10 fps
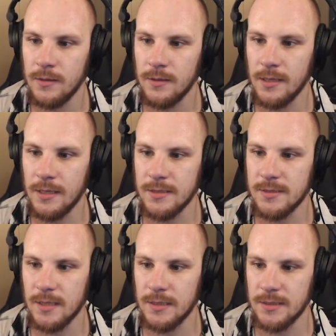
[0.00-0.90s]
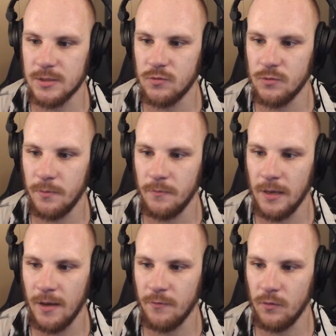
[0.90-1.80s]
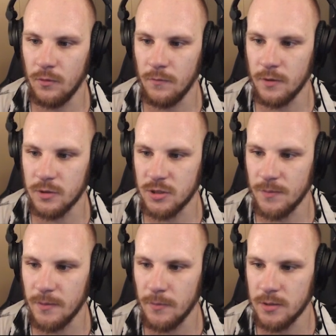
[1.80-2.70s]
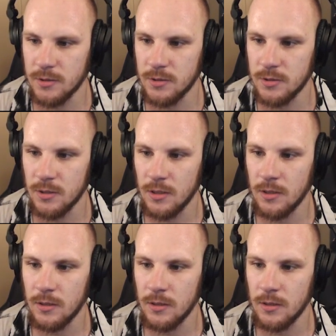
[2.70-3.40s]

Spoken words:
Then inside this group we have all of our summing buses.